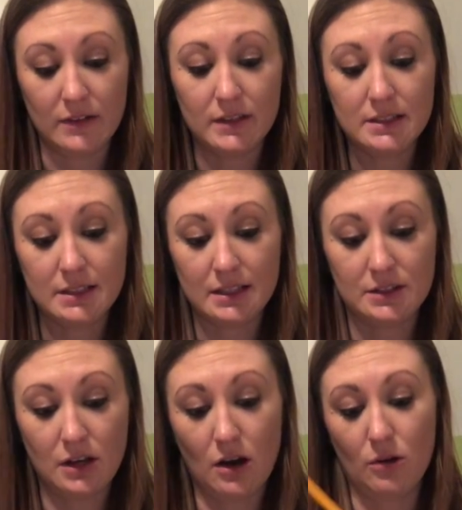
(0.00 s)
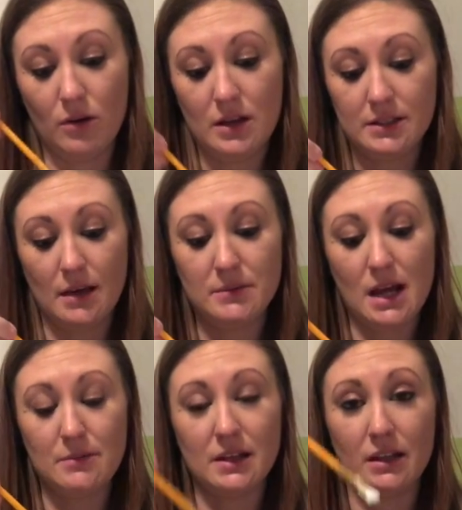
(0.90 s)
Even so,
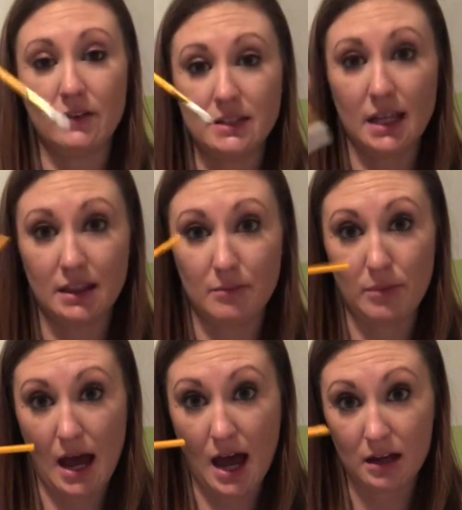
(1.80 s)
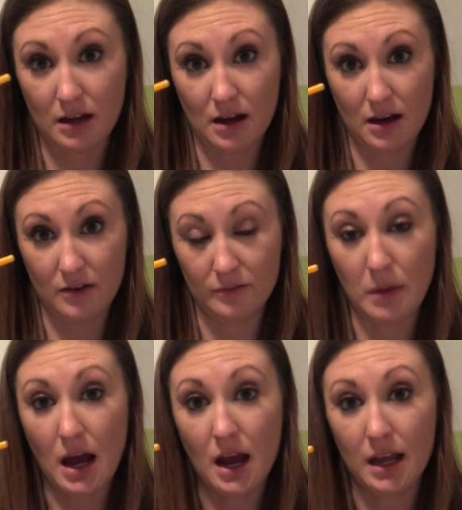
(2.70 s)
sometimes I'll even take the back of
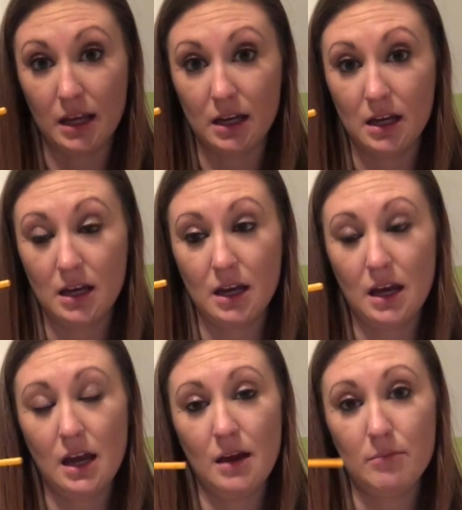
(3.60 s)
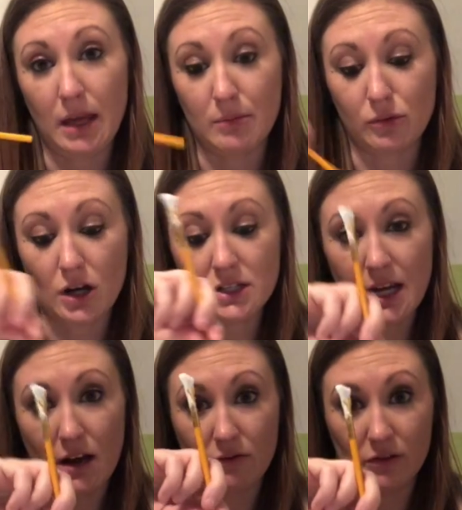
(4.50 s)
my paintbrush
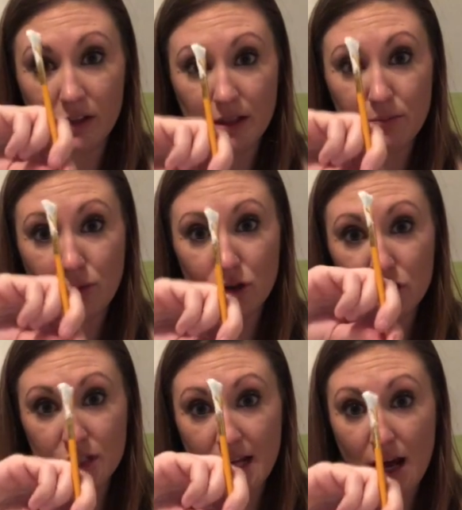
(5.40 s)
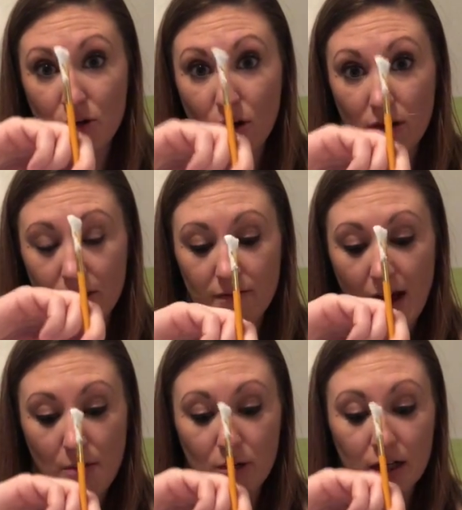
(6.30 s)
and I'll really push down on the
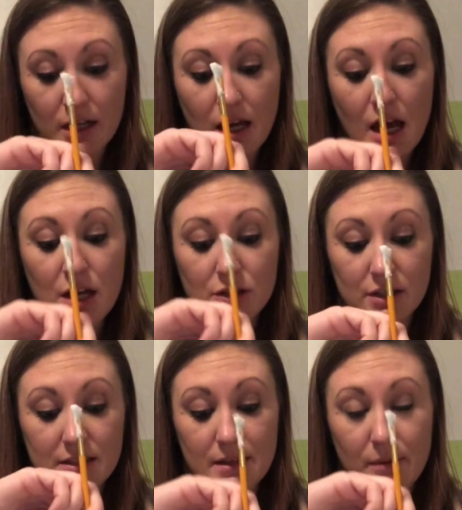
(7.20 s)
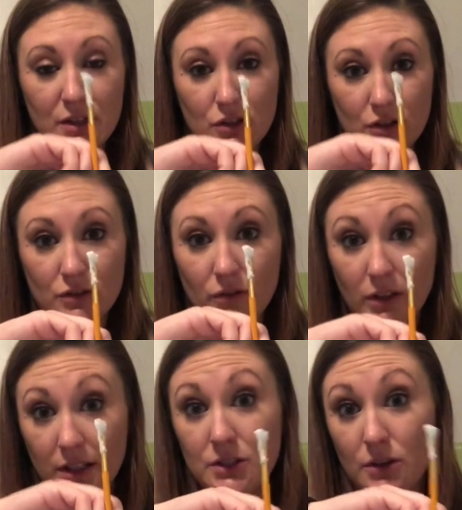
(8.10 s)
fabric just to make sure it's
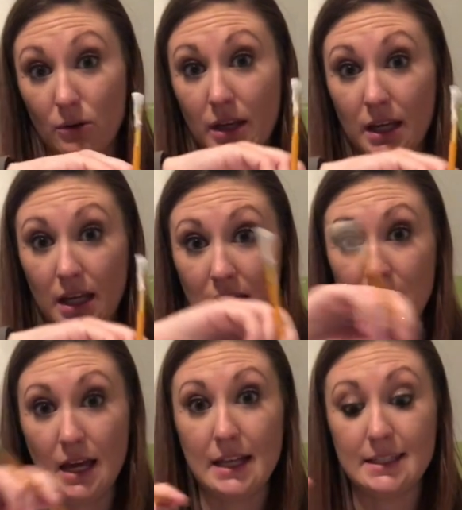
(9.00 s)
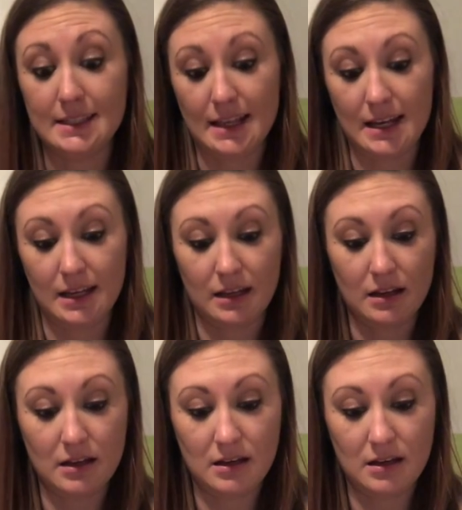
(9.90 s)
really soaking in and setting.